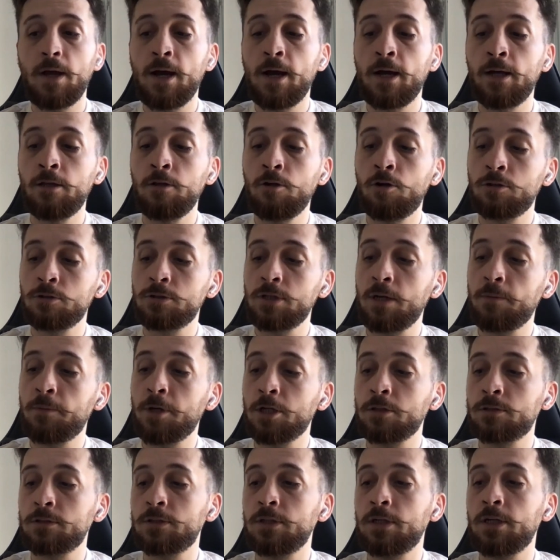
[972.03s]
I learned
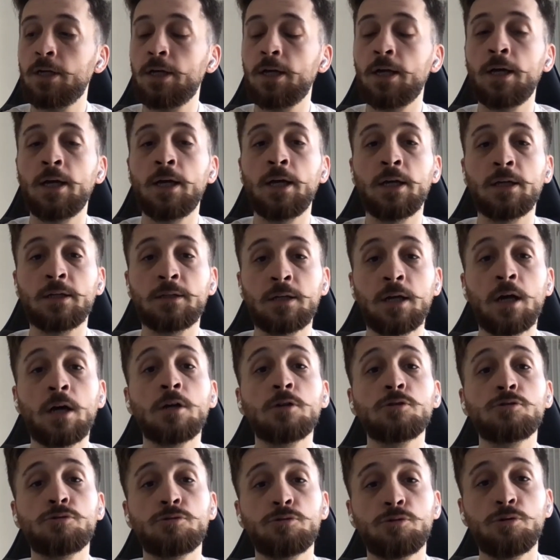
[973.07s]
about the
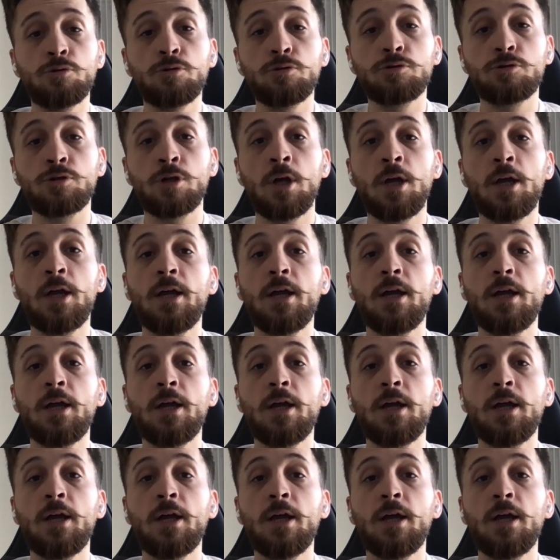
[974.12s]
chaos tools.